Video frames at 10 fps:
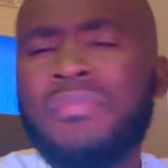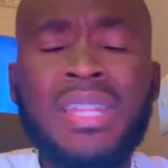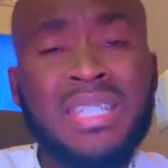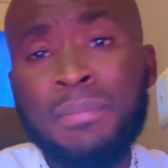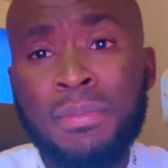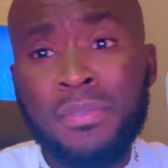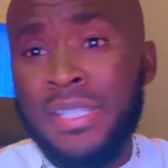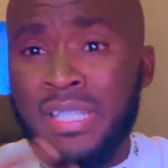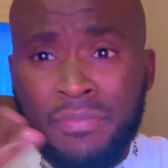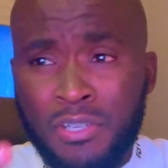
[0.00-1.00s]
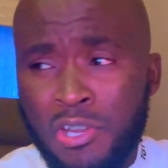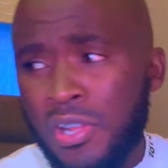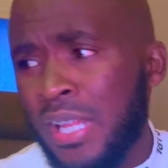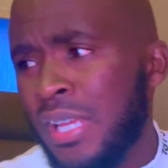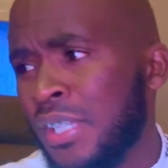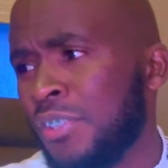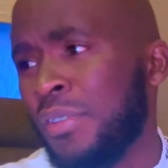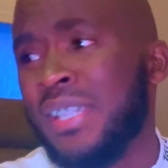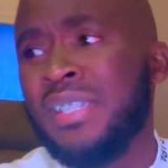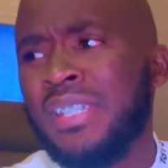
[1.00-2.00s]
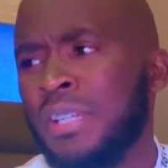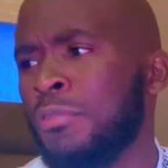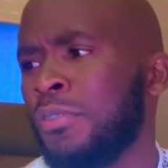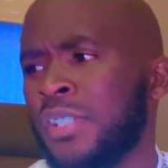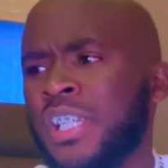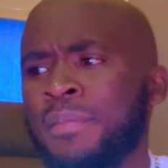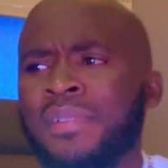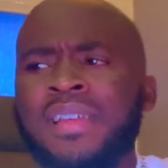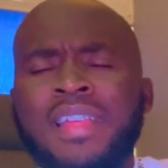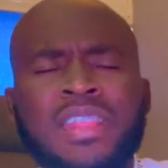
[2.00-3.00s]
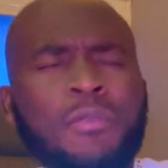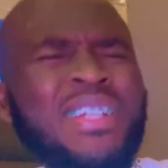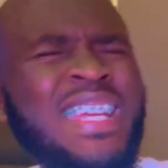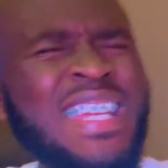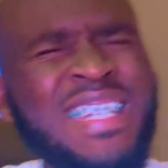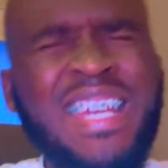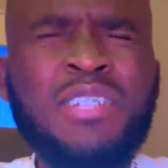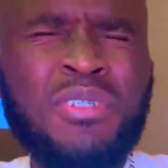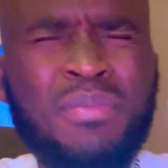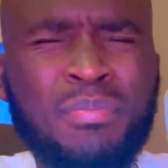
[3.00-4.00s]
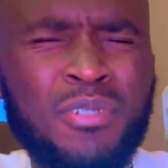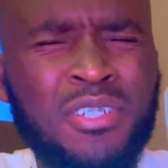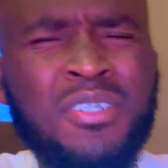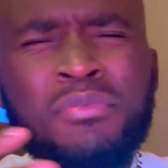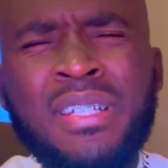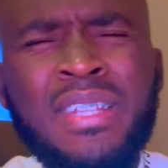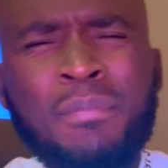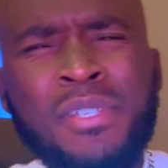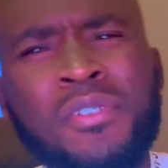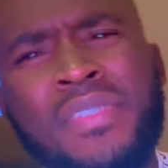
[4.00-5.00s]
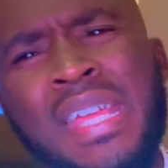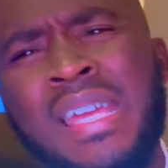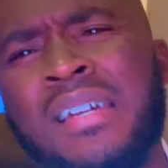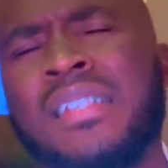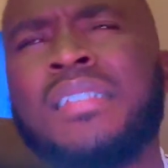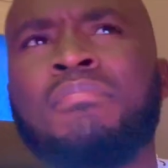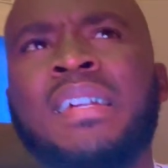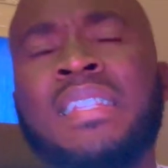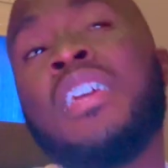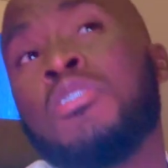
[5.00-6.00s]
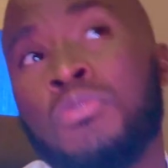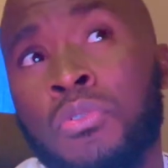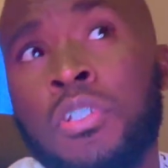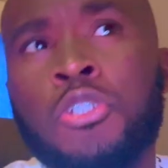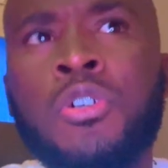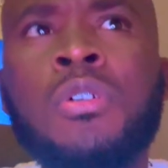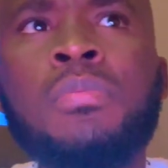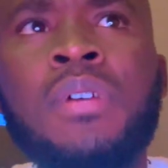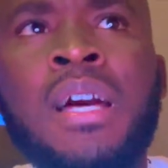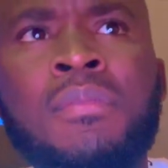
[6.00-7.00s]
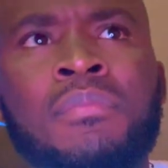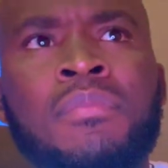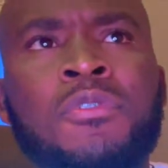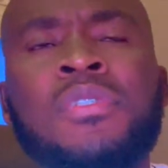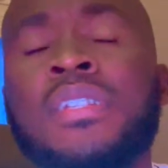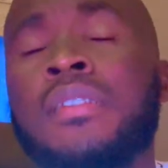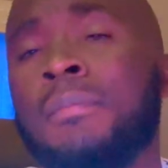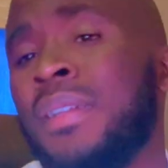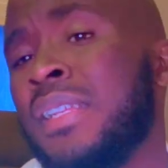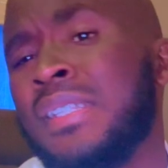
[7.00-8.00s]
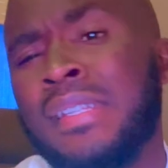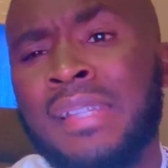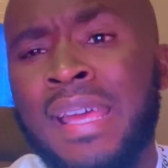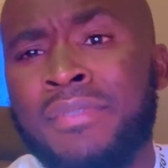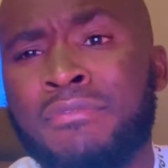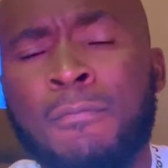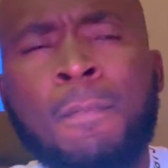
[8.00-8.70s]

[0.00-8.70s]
Some people, they just have the knowledge, you can see them, the way they interact with people is not really the best of things, but they can do the job. You need a balance in life.